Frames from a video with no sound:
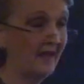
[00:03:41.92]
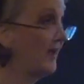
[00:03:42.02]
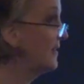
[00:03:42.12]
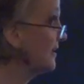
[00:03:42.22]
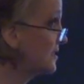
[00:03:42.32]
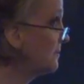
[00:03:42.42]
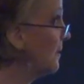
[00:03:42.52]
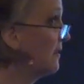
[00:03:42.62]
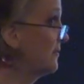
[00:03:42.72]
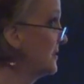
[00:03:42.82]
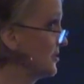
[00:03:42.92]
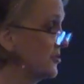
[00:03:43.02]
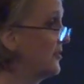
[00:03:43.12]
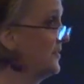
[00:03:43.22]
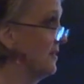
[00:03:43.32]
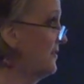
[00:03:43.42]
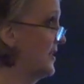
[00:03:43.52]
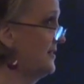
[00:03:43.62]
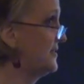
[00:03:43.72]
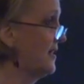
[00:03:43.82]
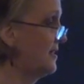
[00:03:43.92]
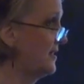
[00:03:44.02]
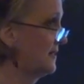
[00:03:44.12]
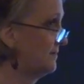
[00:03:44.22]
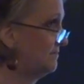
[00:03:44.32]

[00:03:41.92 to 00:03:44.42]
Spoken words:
And Auntie Margaret stood there that day.